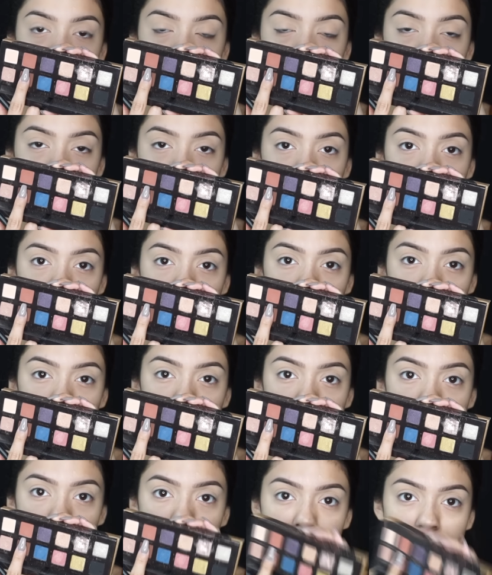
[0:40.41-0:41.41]
and I'm gonna use
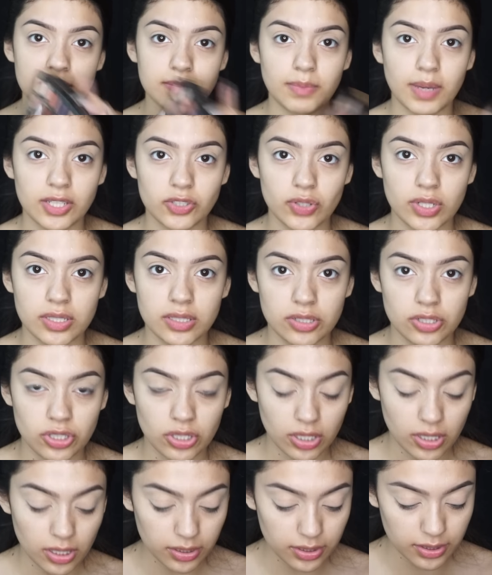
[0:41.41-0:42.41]
that as my
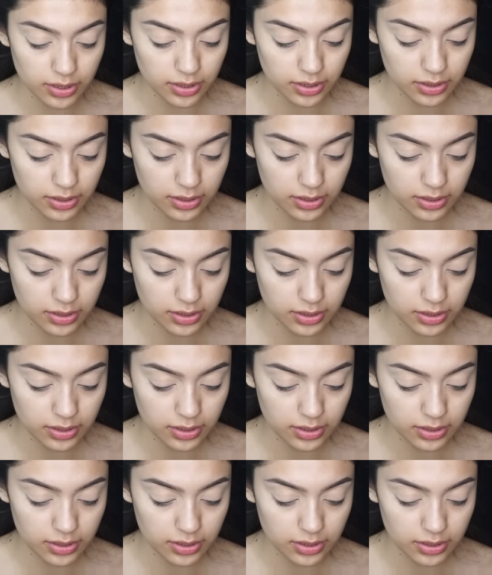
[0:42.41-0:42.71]
transition color.